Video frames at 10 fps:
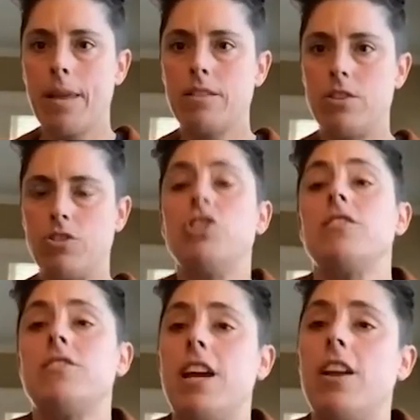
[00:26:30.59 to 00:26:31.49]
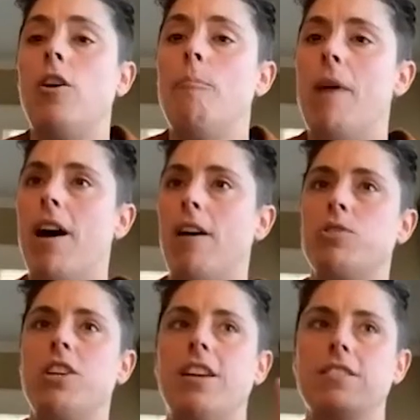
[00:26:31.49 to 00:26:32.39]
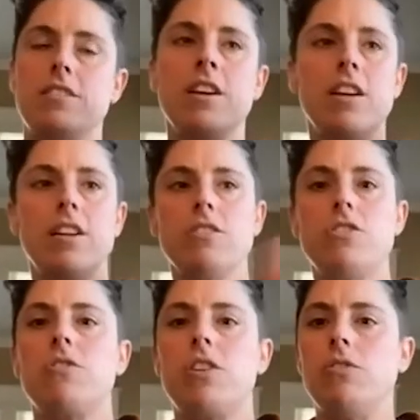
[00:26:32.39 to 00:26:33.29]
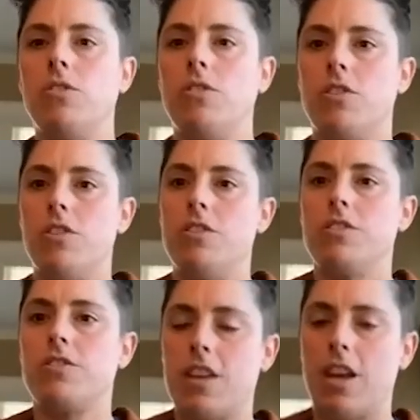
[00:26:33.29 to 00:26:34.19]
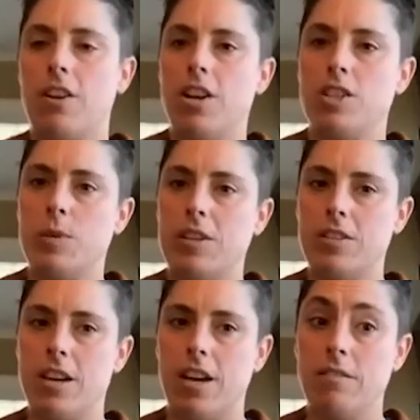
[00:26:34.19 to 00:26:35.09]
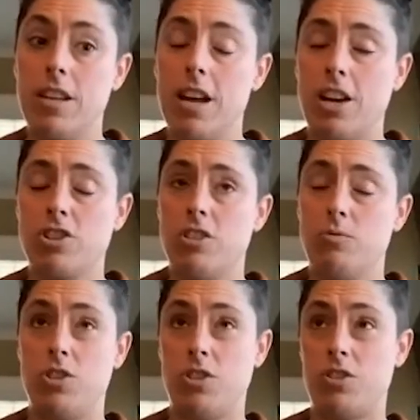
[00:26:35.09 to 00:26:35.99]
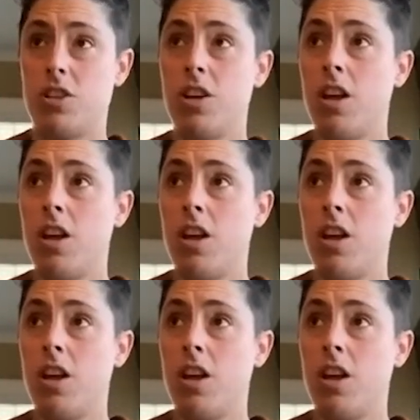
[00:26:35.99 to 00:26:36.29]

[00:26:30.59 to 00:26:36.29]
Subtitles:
So she's a stay-at-home mom. She has 2 cute little girls, and her husband, he actually just